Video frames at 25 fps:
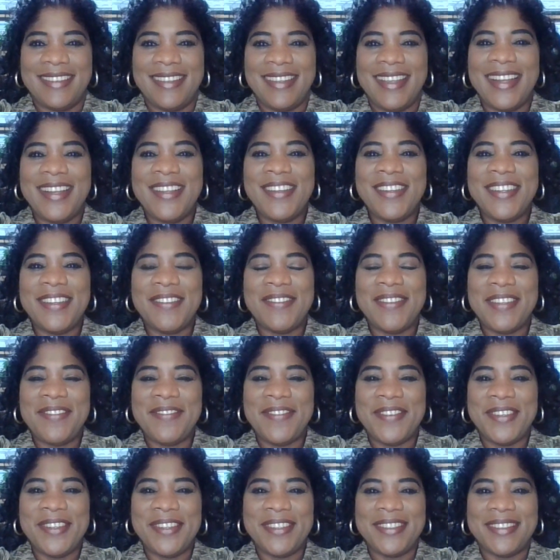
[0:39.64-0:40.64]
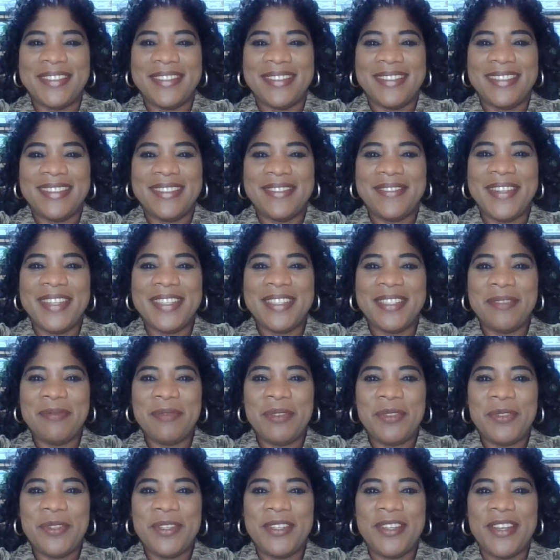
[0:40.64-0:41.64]
Hello, lovely folks. Welcome
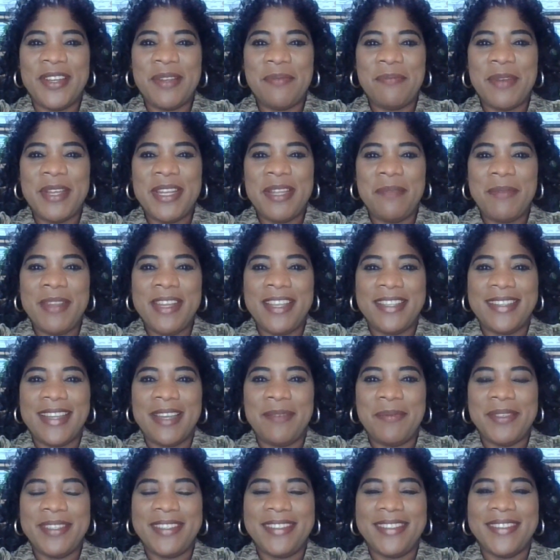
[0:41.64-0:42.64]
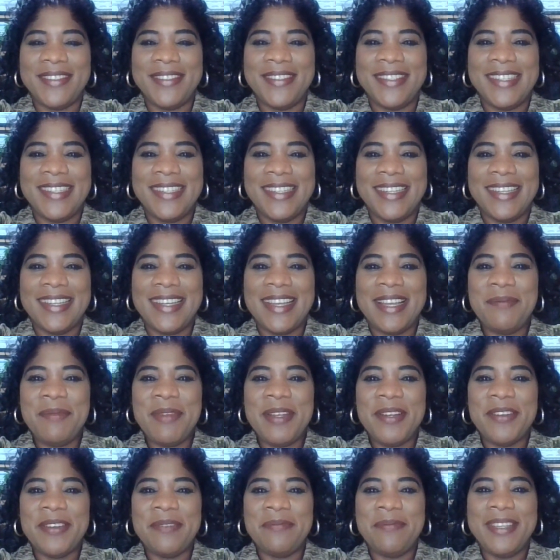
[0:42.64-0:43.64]
to another Money Minute episode. I'm
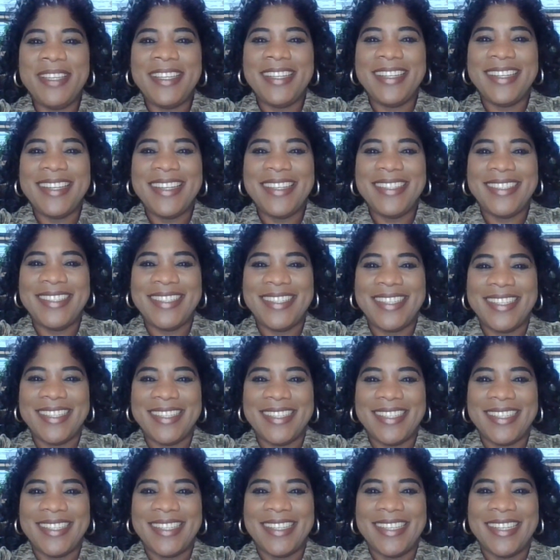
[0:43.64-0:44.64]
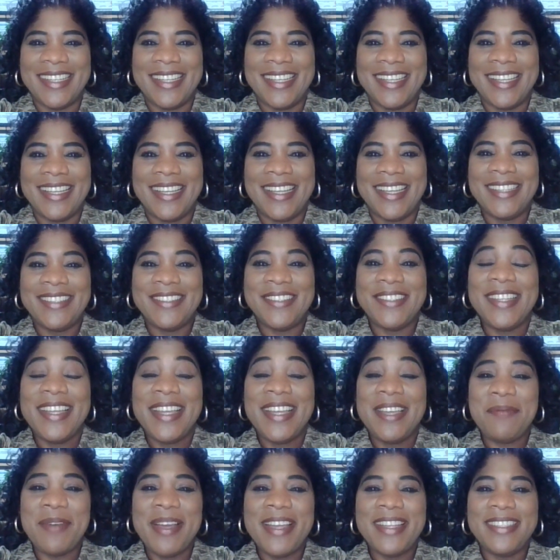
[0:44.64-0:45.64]
Ingrid B. Clayton.
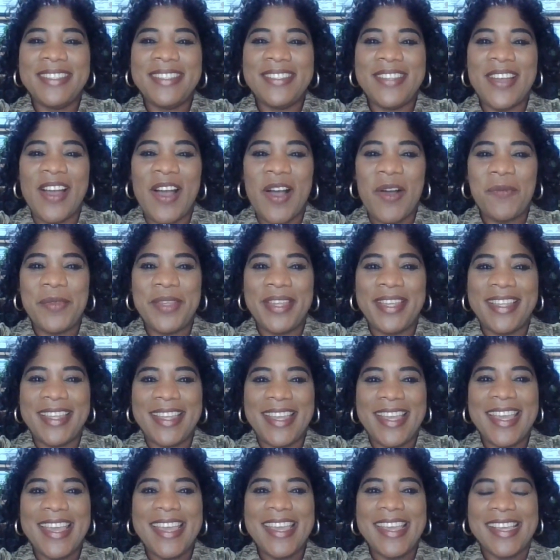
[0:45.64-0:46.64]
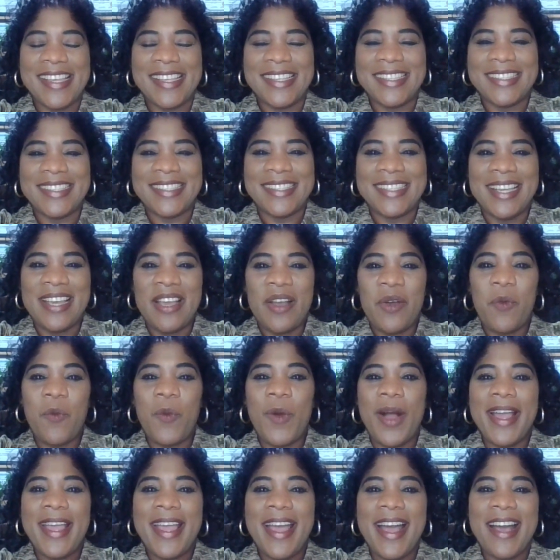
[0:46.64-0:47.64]
Today, my topic is
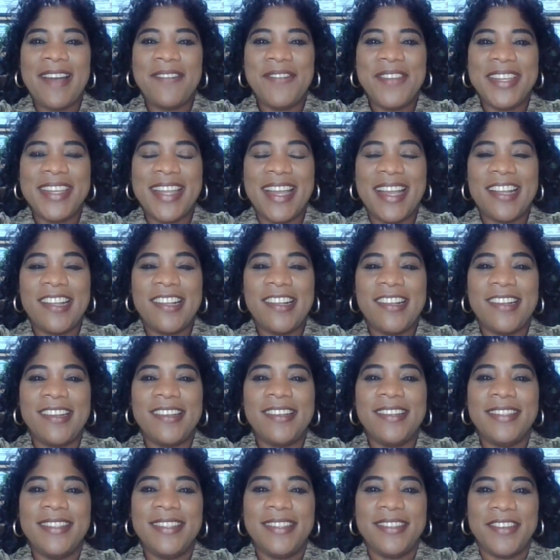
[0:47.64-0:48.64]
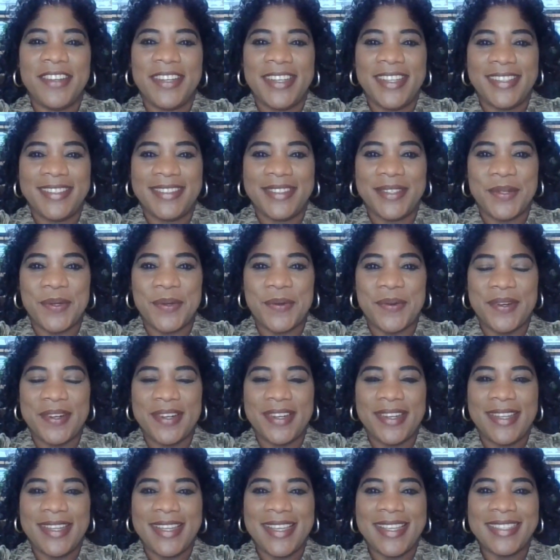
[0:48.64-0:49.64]
why having a good credit
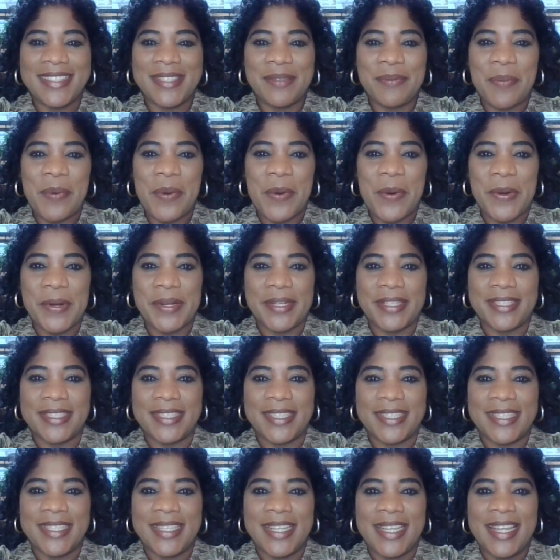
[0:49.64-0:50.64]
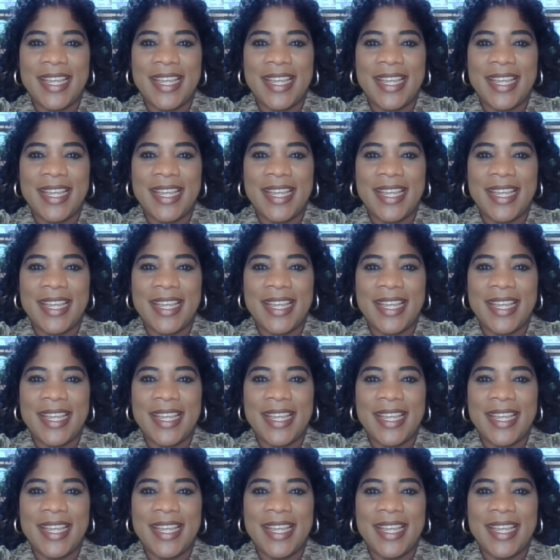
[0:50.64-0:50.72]
score is important.